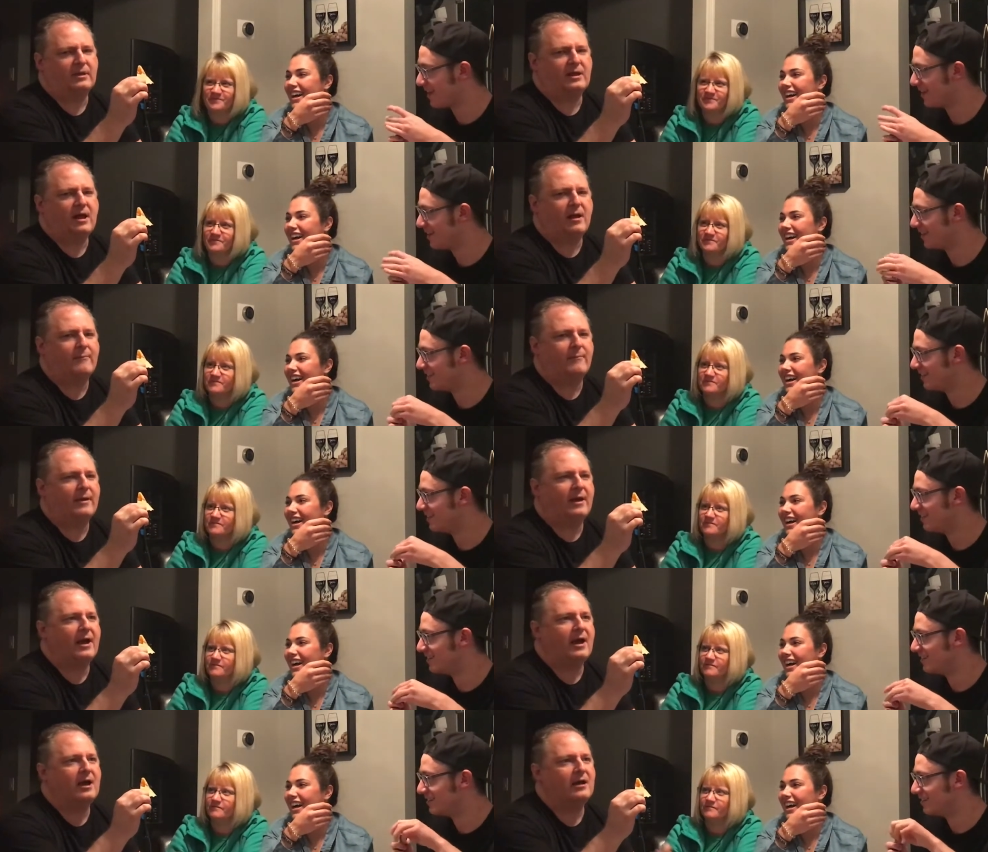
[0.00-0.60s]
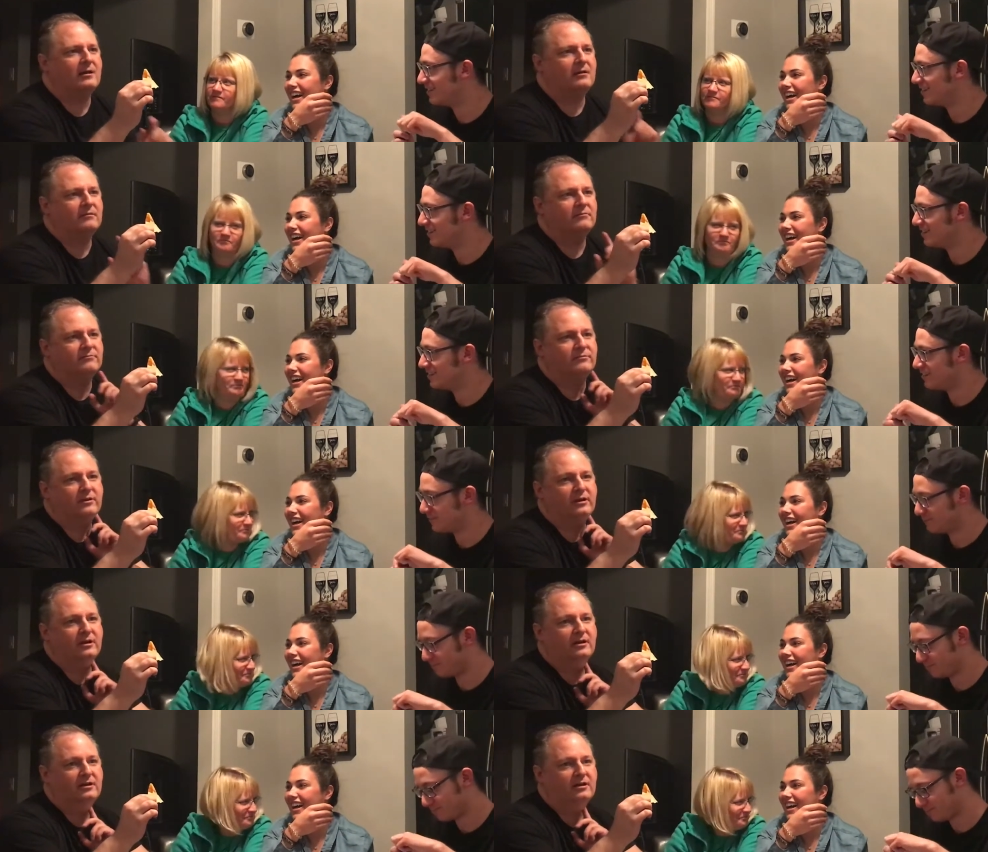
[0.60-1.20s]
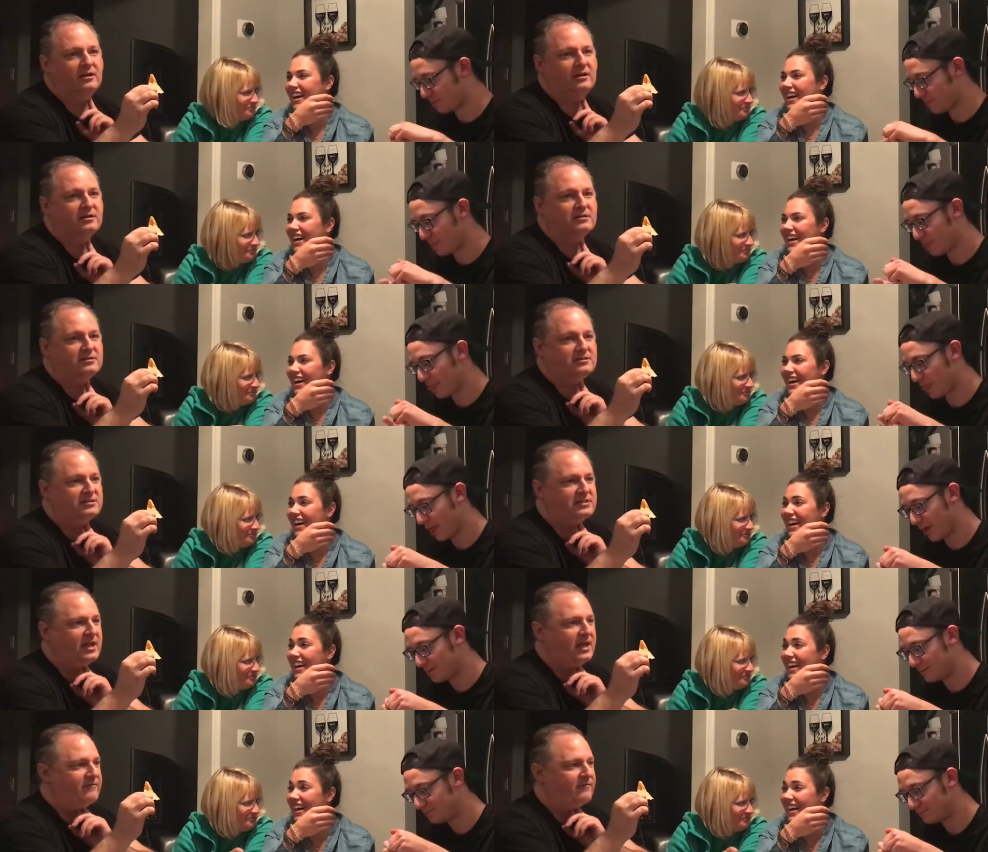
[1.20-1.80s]
Speaker 1: be that bad. Freaking did a
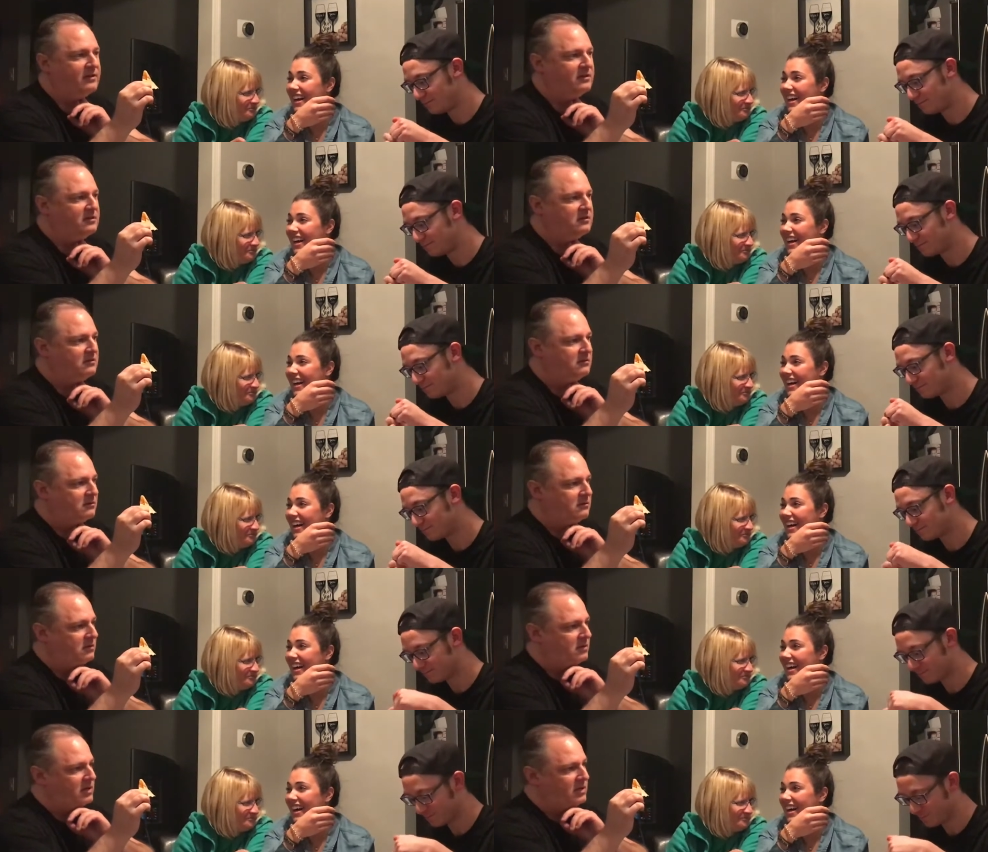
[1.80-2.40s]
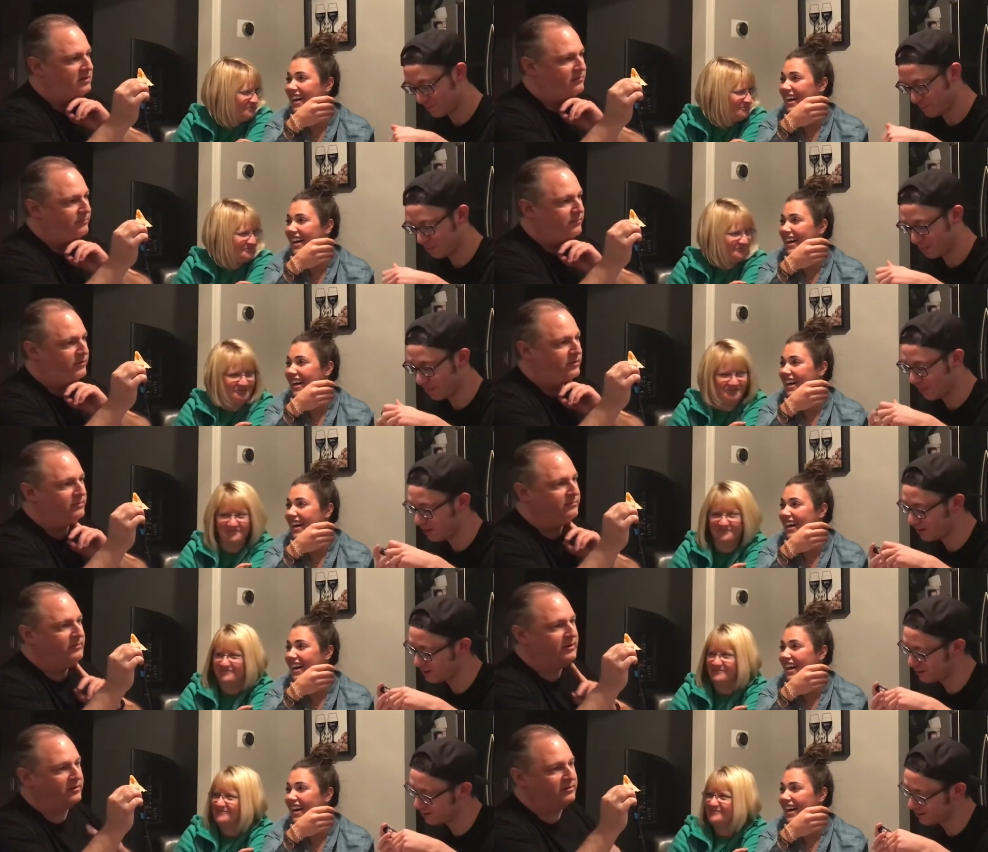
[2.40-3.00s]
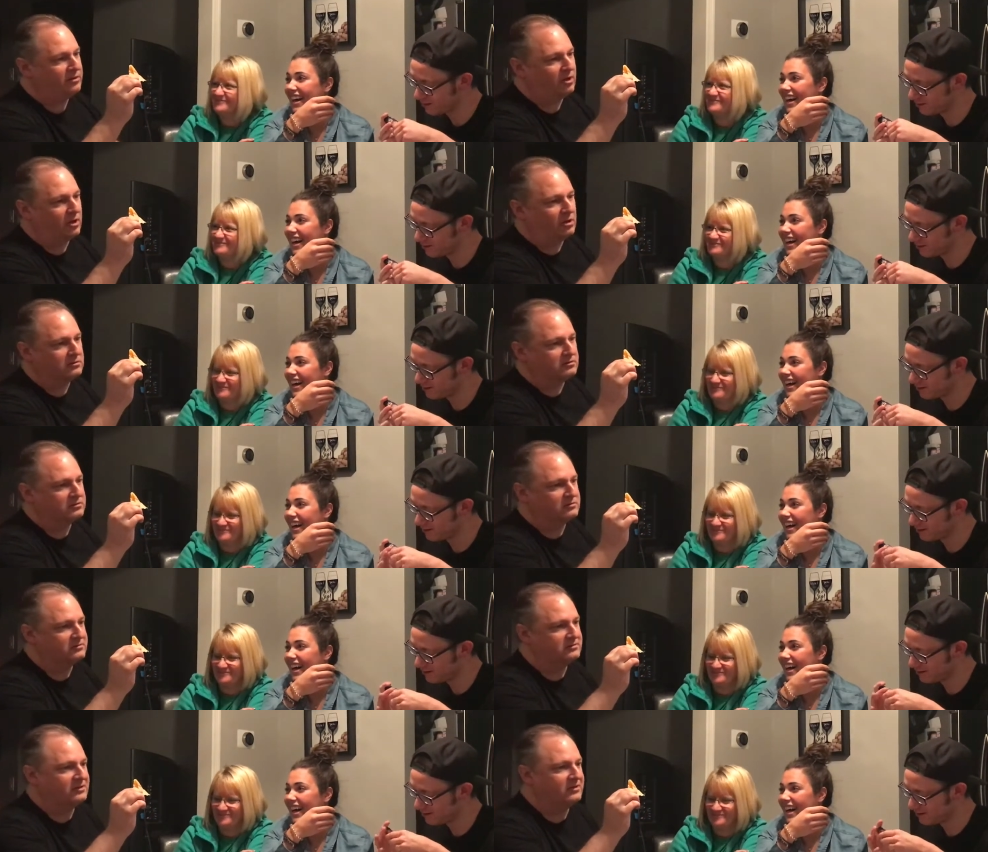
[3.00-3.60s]
seven. Burned my
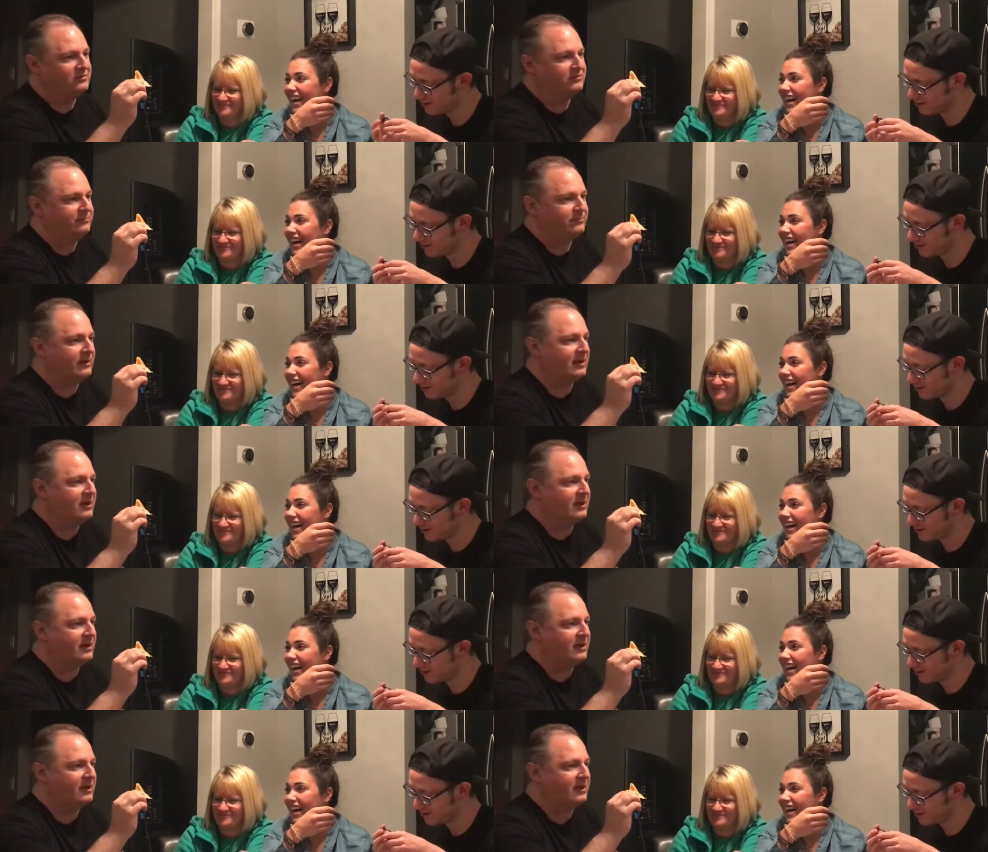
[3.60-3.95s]
tonsils up,